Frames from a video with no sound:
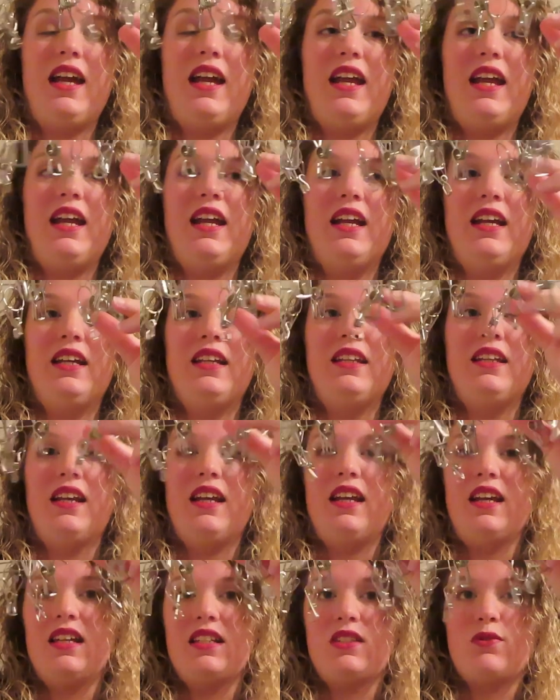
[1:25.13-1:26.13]

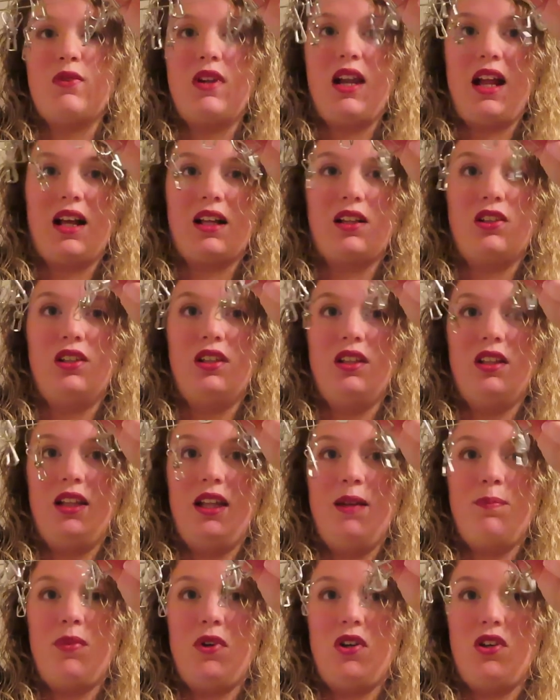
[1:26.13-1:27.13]
And it's what I
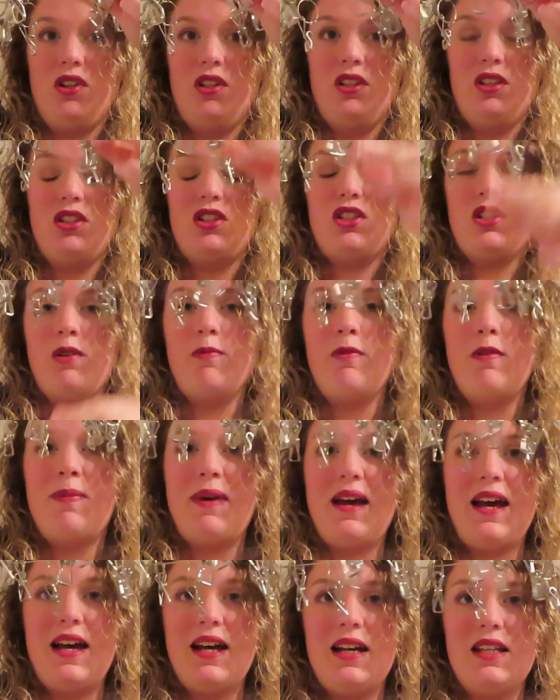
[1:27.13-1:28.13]
clip on the Tubie
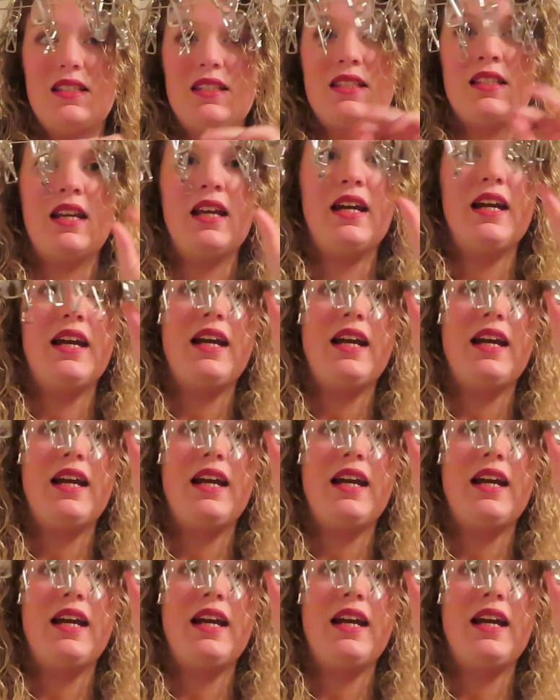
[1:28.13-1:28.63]
Pads,